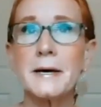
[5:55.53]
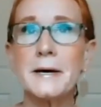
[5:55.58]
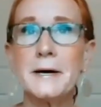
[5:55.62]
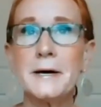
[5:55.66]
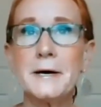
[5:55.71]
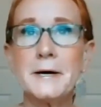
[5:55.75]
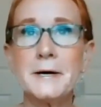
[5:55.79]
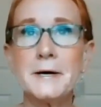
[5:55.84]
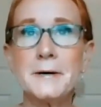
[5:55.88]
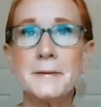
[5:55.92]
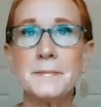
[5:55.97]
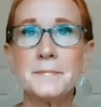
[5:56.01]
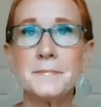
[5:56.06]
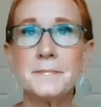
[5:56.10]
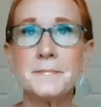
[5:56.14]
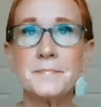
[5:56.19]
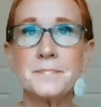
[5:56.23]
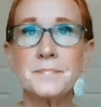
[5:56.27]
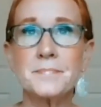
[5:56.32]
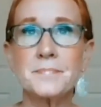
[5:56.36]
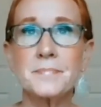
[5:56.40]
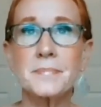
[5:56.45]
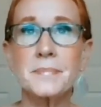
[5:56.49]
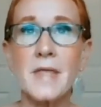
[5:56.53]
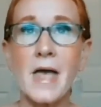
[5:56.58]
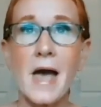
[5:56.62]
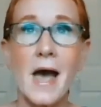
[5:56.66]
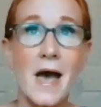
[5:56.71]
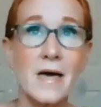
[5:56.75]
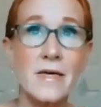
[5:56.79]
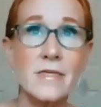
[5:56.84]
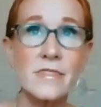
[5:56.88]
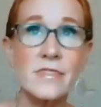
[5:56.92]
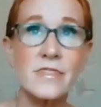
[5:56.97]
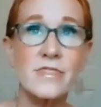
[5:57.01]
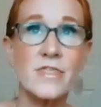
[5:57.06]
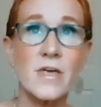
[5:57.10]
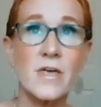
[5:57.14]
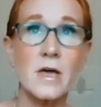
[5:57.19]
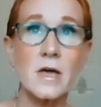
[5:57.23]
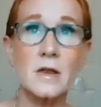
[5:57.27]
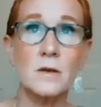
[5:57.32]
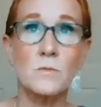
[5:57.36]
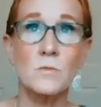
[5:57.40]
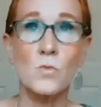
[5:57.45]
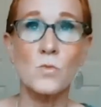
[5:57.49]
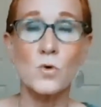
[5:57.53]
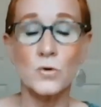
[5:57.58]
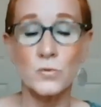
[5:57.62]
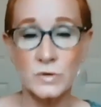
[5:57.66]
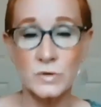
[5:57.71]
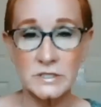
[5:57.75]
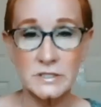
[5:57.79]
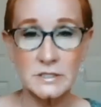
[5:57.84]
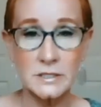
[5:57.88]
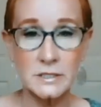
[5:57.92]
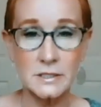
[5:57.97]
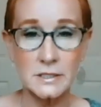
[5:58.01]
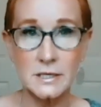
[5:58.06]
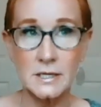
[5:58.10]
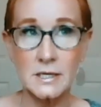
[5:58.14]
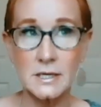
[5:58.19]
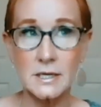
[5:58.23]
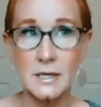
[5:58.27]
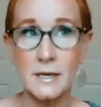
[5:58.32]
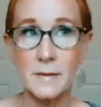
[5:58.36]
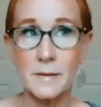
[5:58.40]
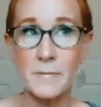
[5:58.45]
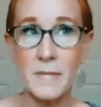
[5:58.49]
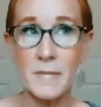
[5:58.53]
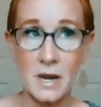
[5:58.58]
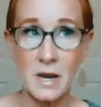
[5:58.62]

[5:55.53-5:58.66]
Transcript: um, and then more recently,